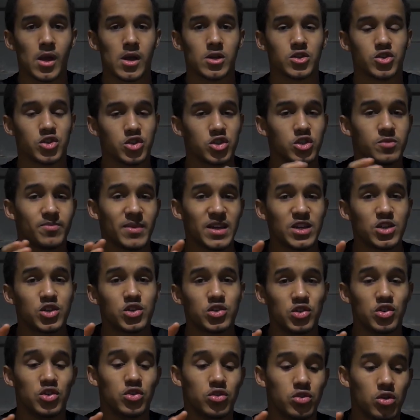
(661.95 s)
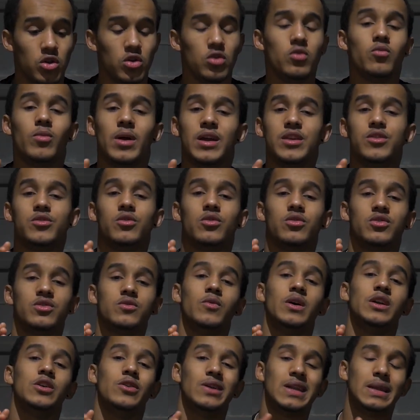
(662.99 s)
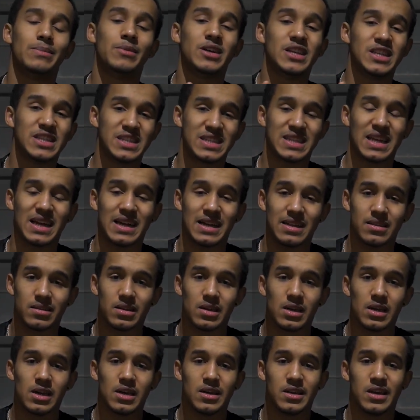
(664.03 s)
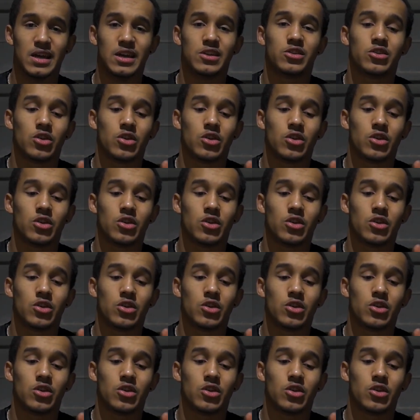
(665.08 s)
So just make sure you know where your limits stand, yeah?